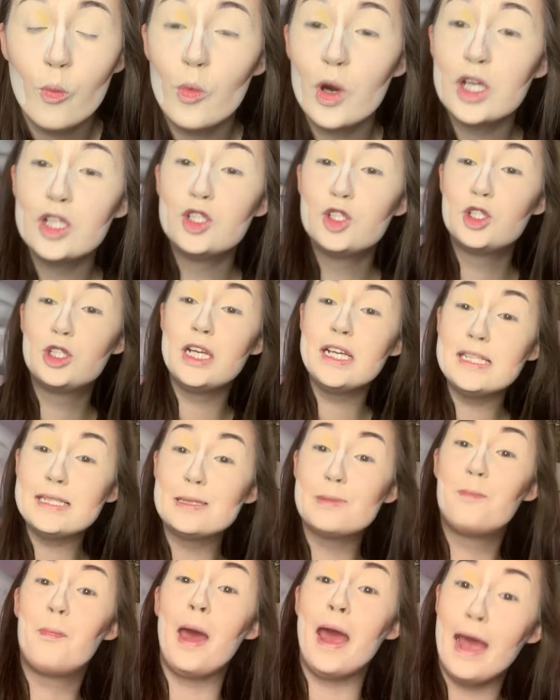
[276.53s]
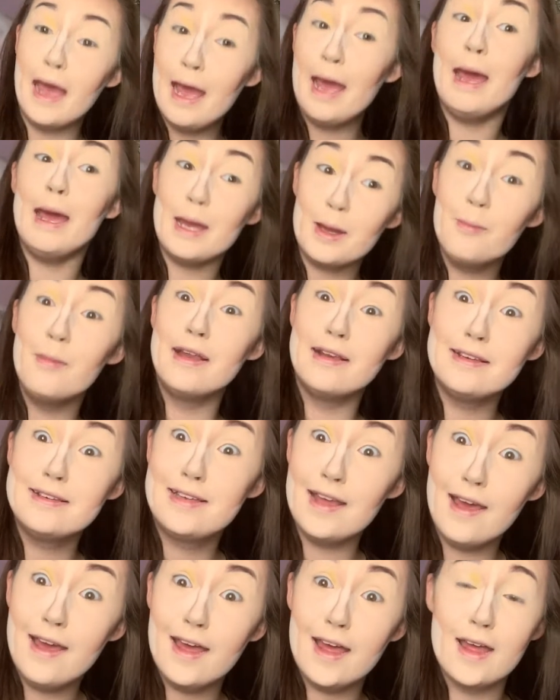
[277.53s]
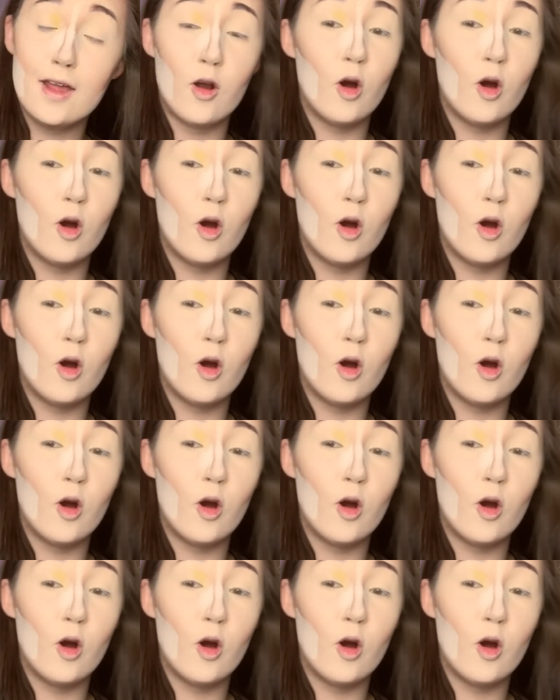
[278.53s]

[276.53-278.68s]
She's pigmented.